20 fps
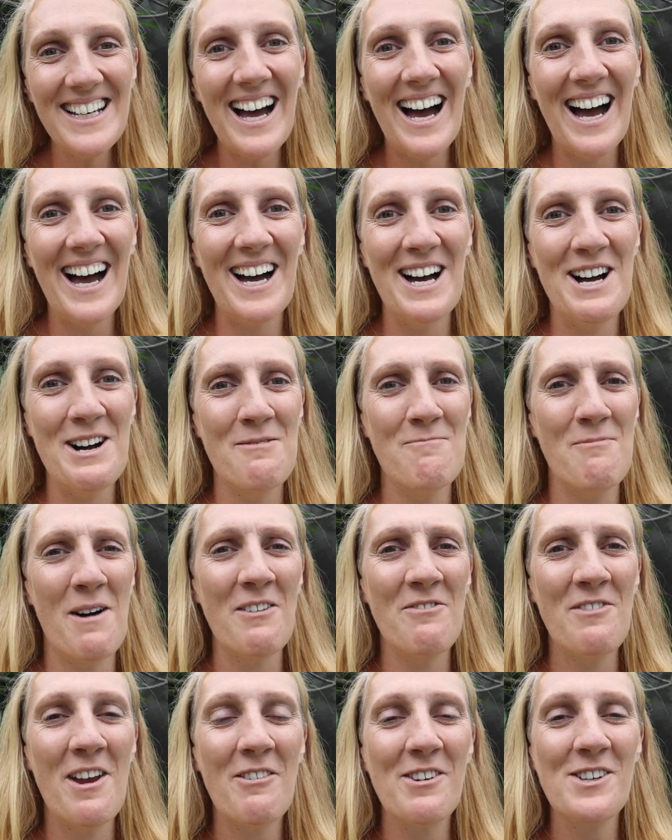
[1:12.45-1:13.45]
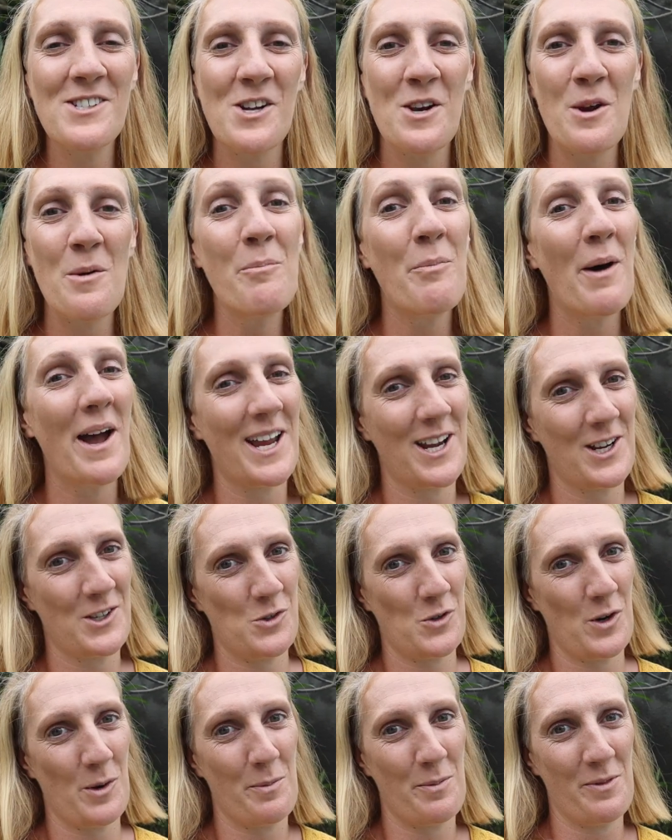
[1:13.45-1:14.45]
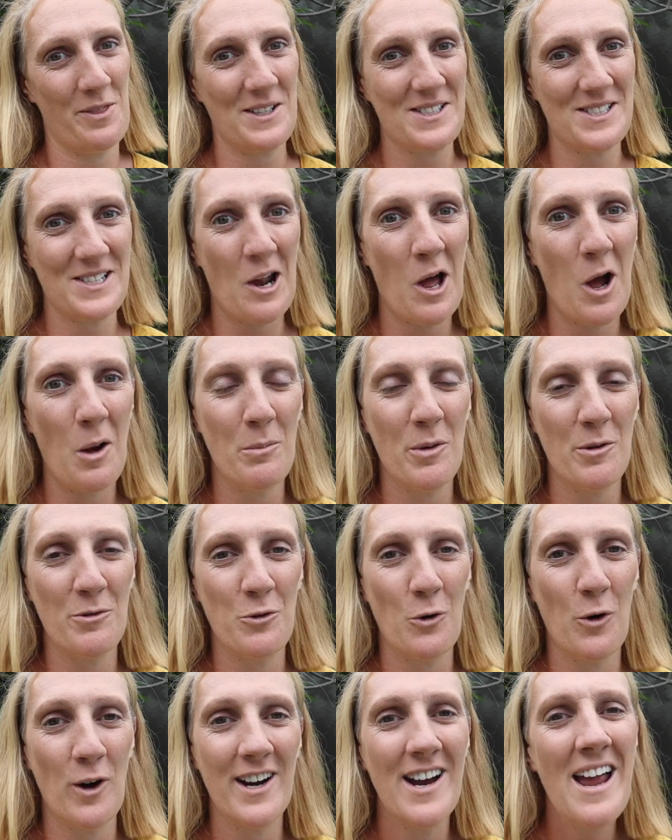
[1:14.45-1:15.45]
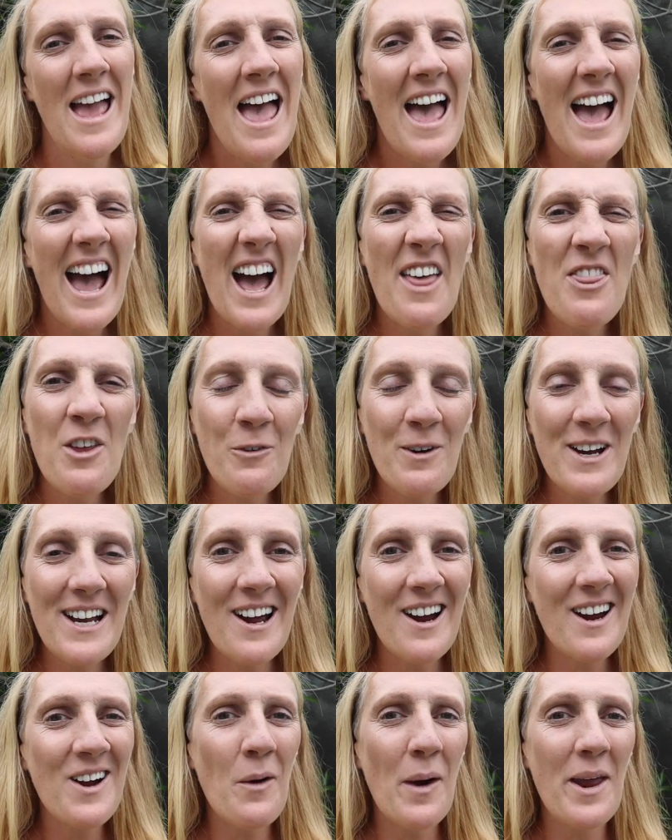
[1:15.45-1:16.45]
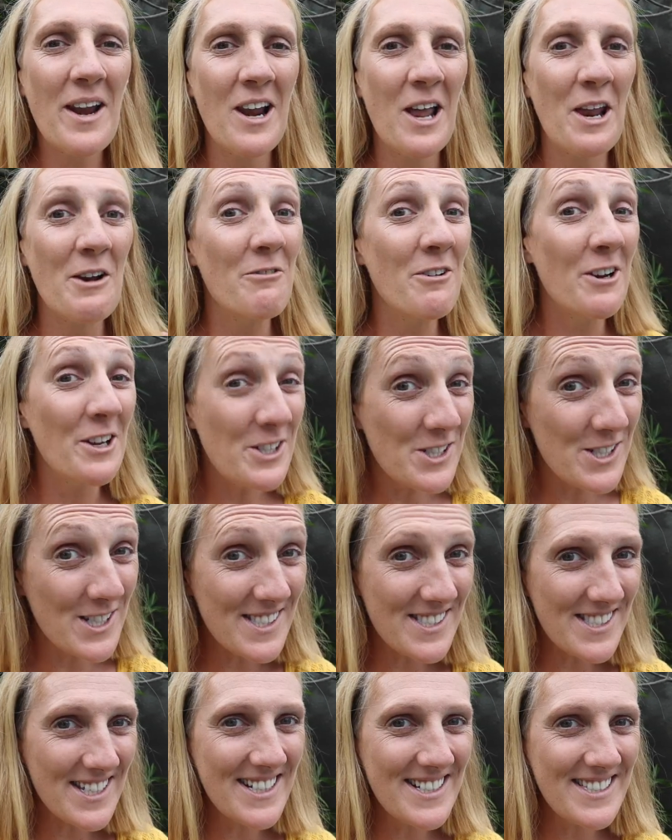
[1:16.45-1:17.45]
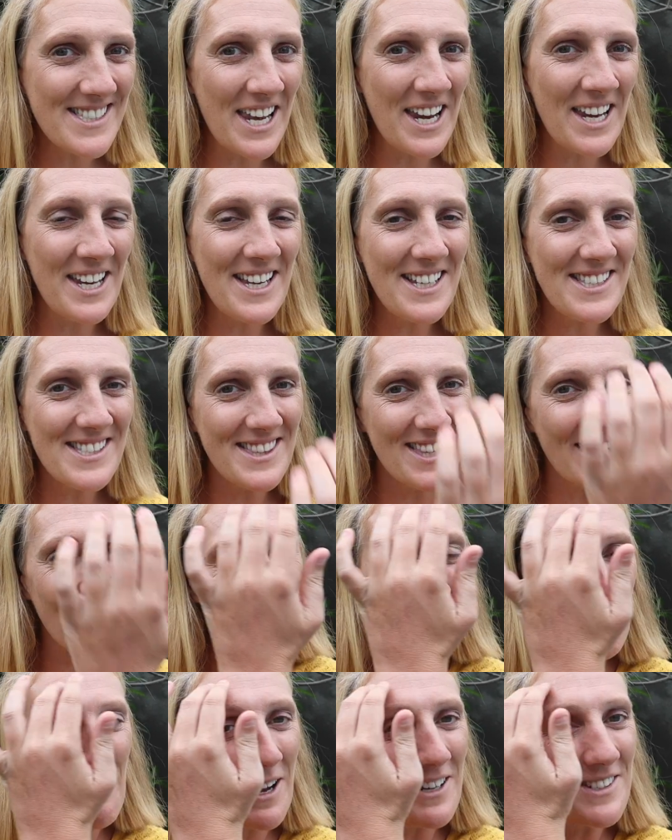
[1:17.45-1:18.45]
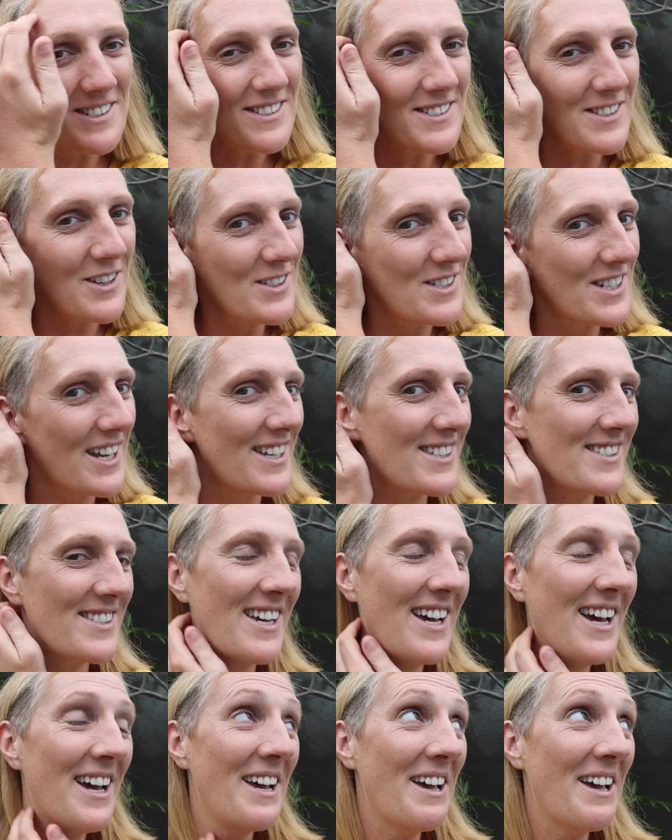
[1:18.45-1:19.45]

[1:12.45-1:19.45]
I've never done a bike trip this long before, and there really are quite a lot of logistics that I need to think about, such as